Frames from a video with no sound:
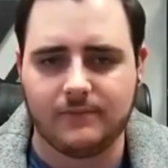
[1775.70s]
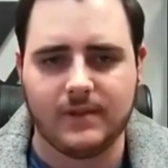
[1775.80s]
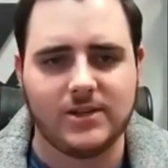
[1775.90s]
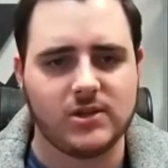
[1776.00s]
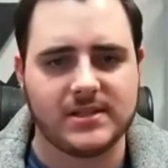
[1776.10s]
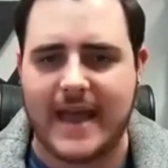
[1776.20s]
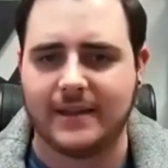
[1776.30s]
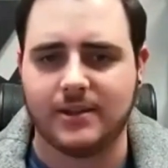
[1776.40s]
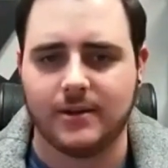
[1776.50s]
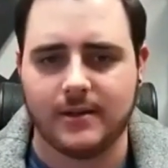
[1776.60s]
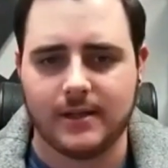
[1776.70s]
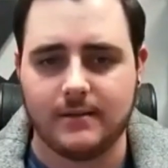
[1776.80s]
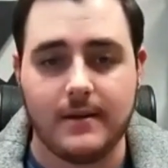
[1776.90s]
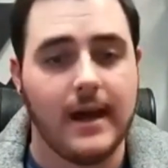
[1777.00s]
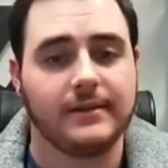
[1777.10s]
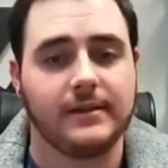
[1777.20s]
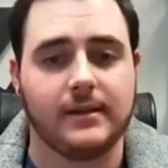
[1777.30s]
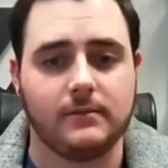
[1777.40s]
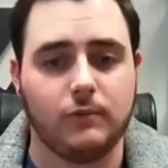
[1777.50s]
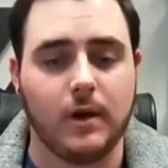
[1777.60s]
They just sat there and did nothing.
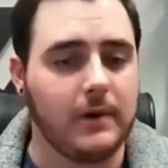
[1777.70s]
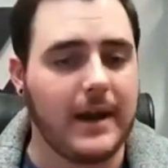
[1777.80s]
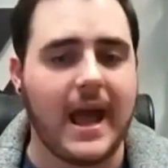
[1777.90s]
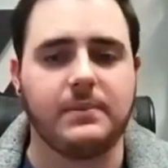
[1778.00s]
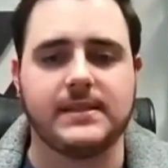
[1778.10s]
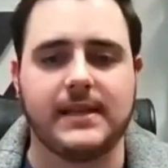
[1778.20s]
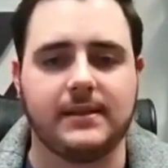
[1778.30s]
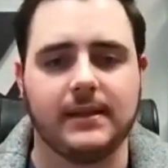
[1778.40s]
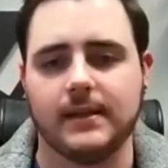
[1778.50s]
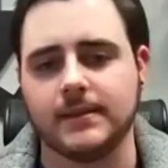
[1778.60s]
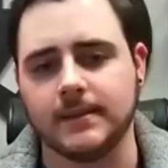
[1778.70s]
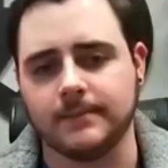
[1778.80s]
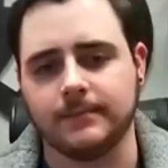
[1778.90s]
What happens at the end?